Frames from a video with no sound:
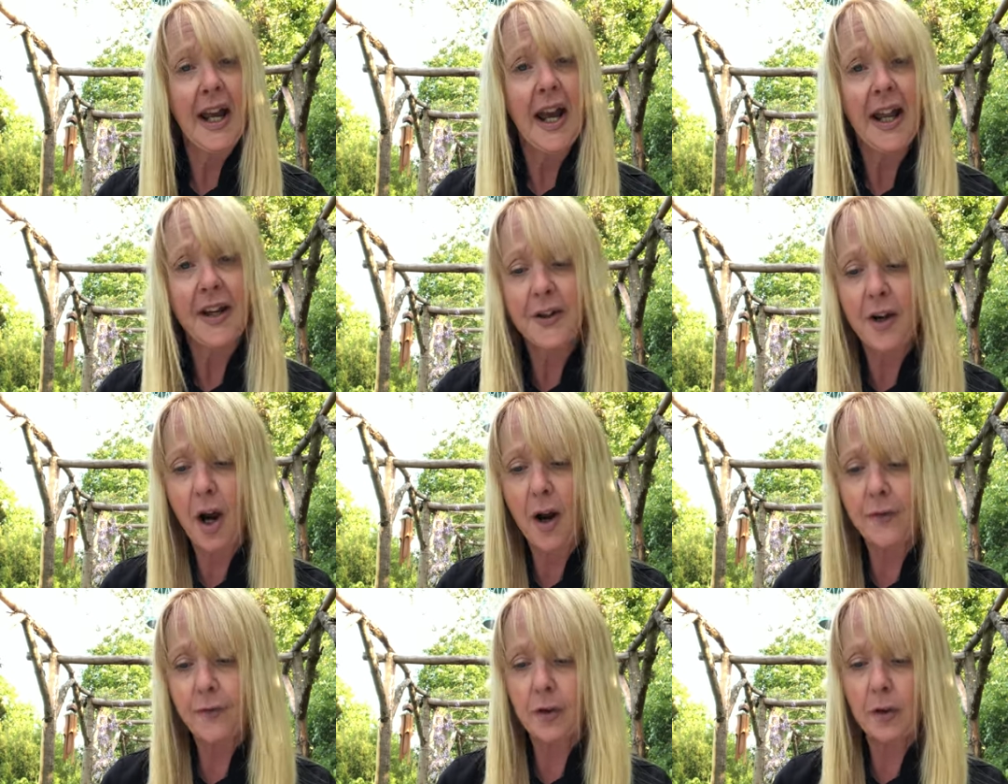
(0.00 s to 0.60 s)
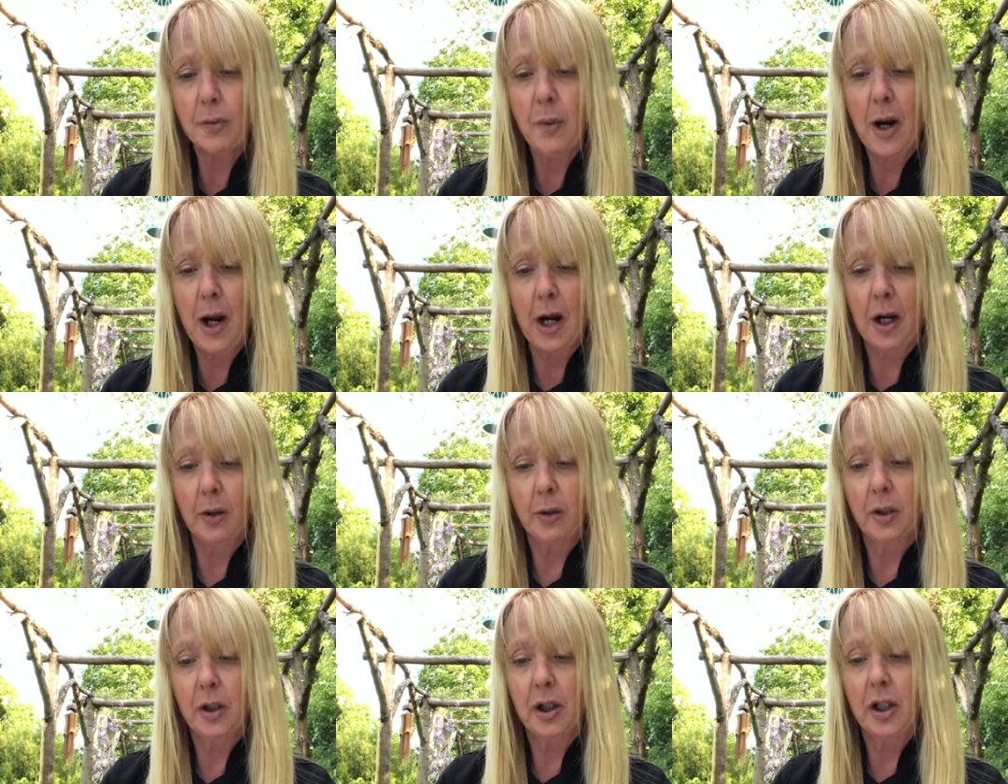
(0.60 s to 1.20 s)
And after a
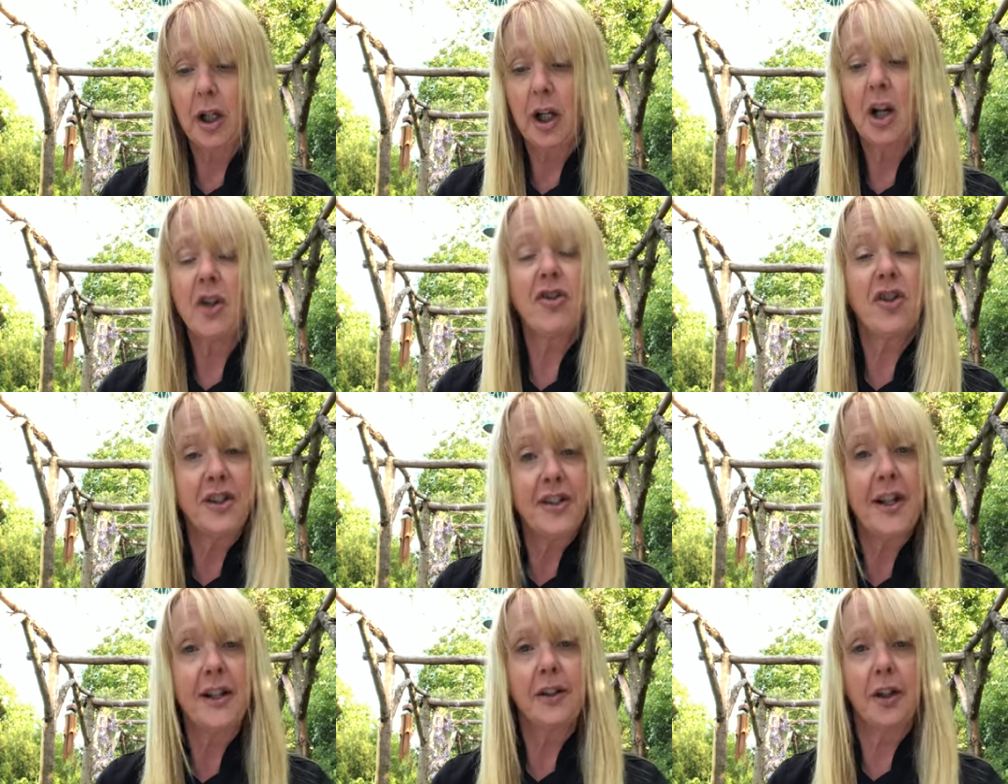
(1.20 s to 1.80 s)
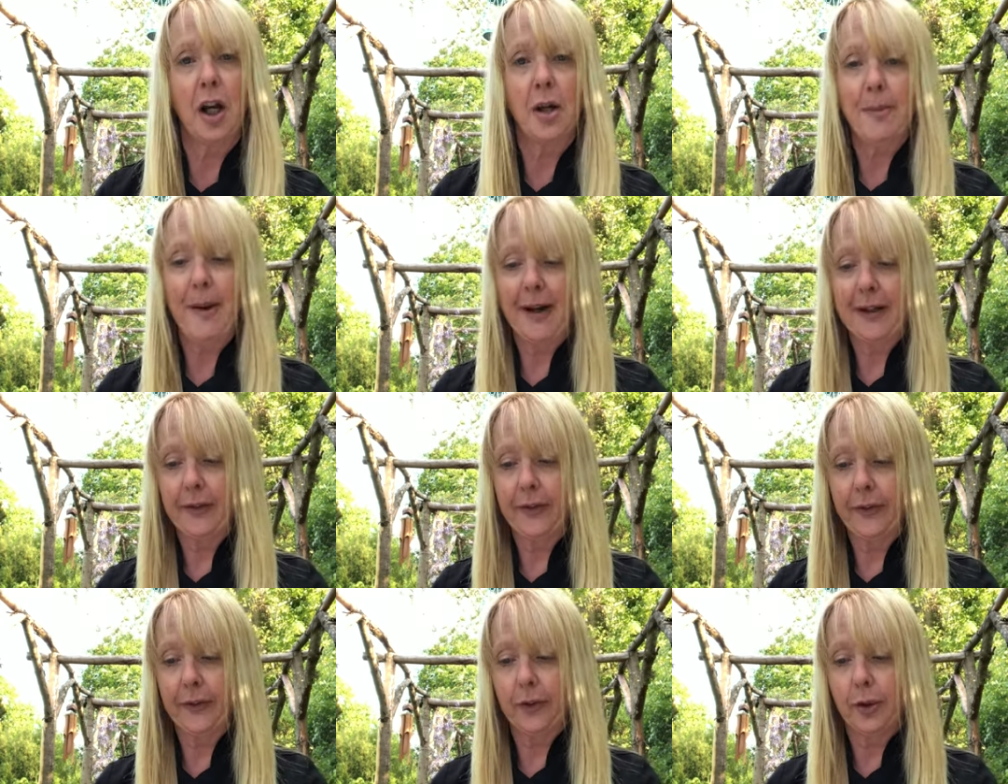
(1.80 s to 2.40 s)
while, she did go
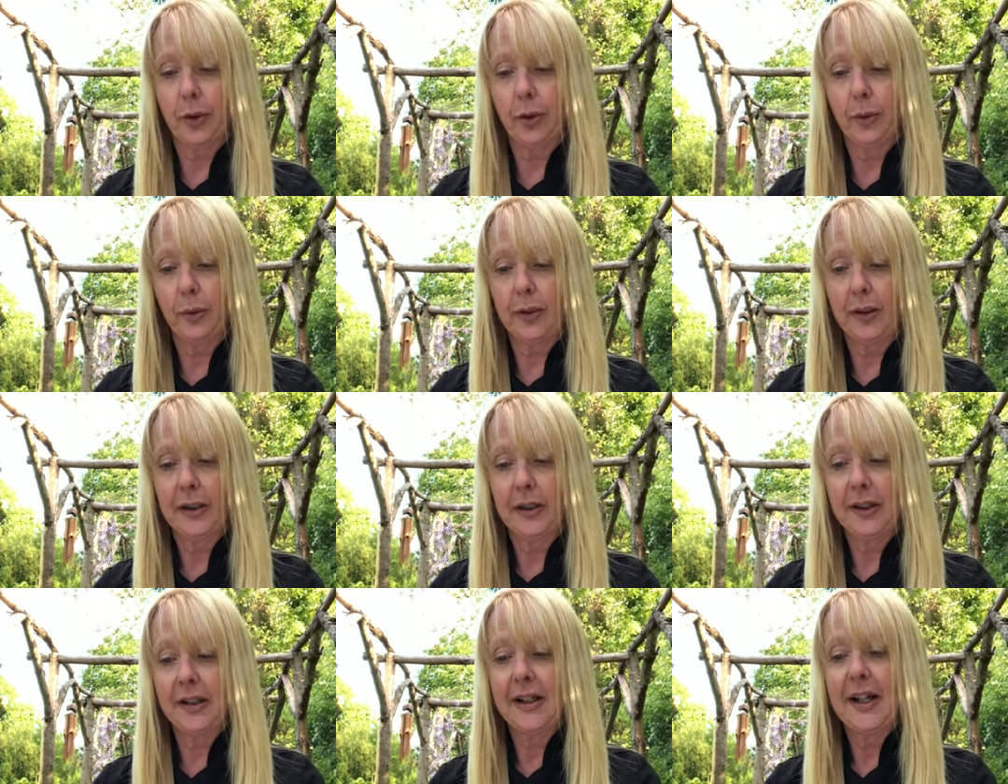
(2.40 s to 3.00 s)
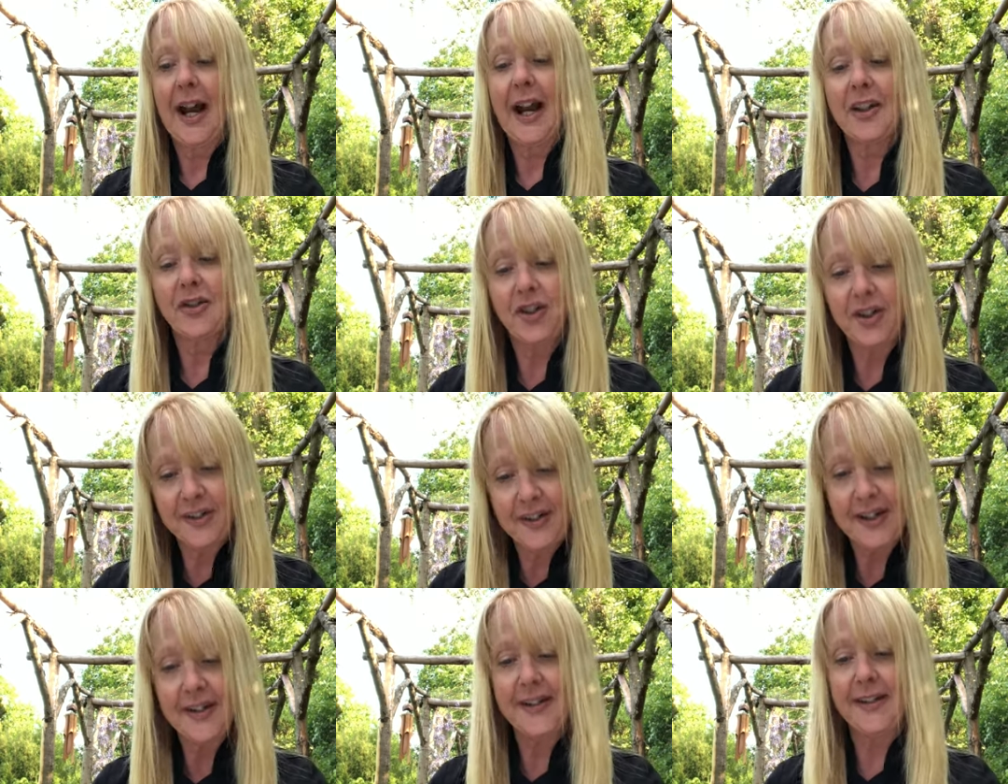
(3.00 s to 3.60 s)
back to school and
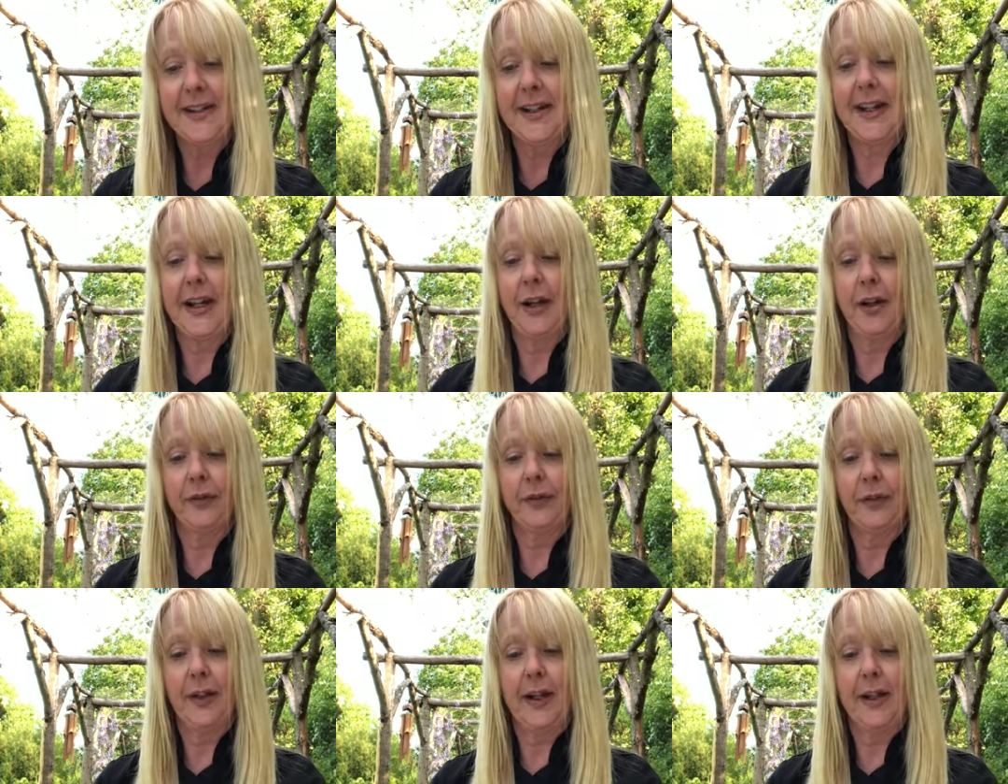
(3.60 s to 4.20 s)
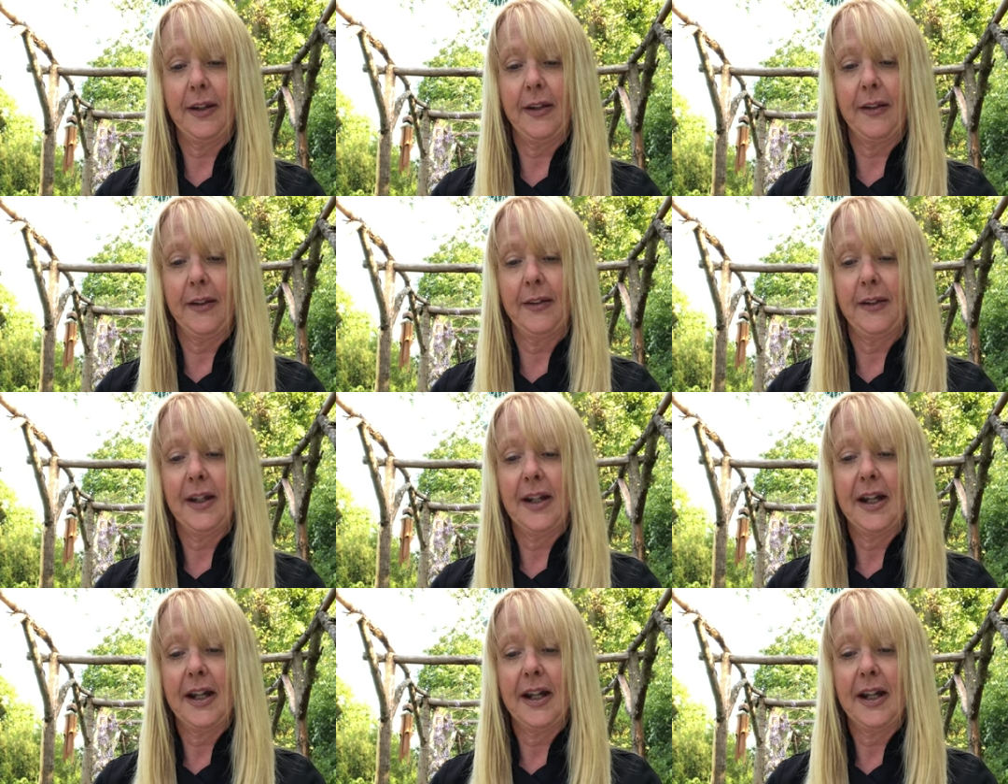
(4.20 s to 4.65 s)
she did see her friends